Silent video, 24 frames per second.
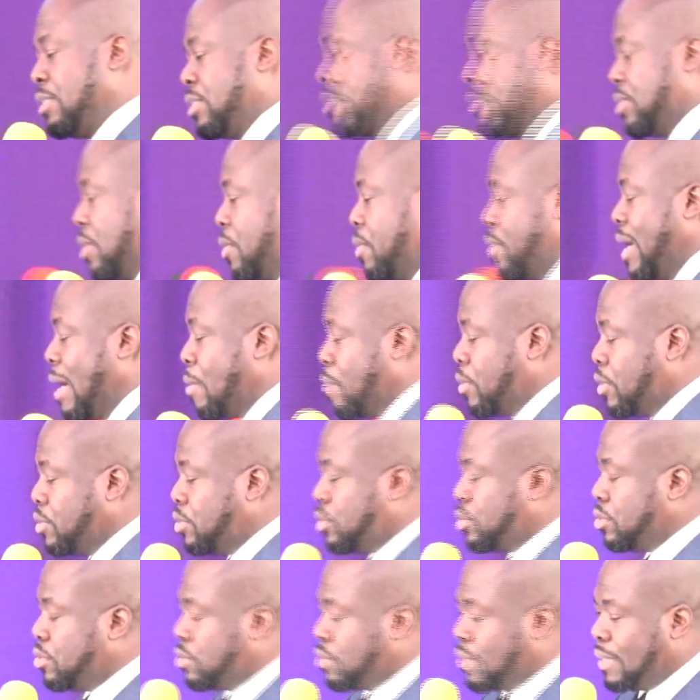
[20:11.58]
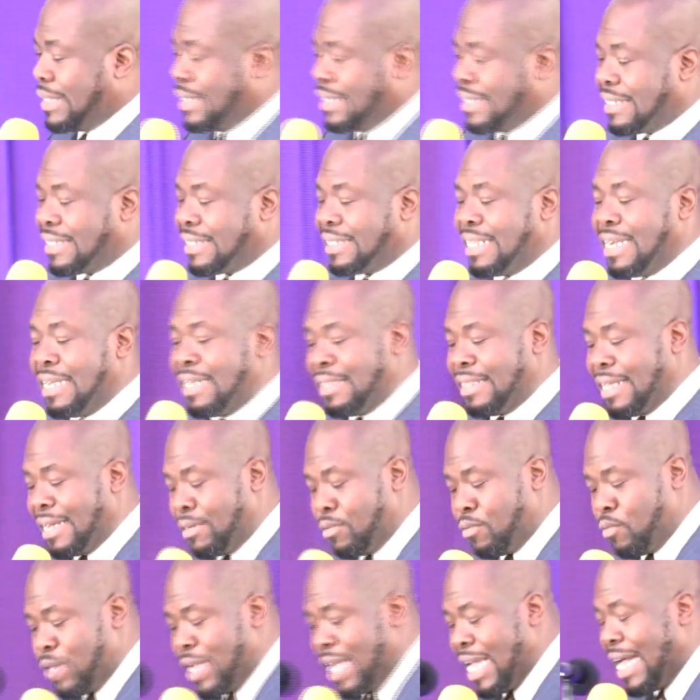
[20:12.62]
story, I want you to understand that
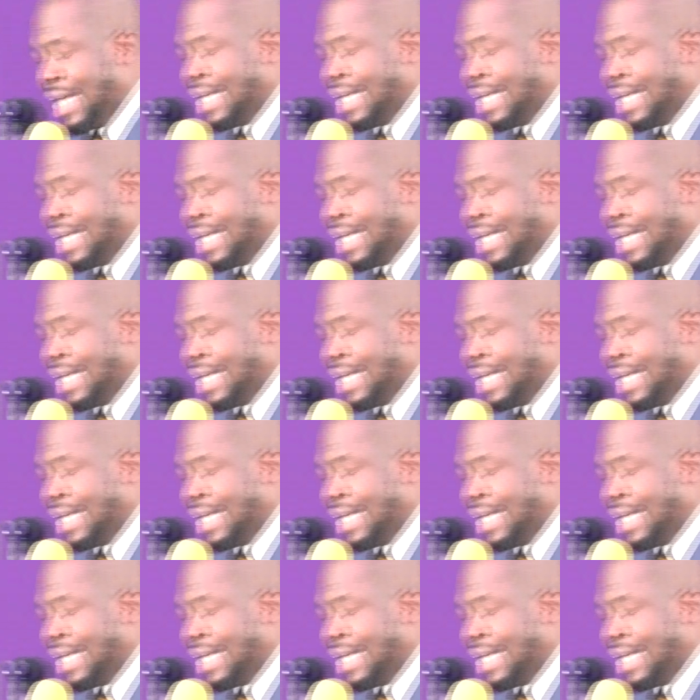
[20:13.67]
we are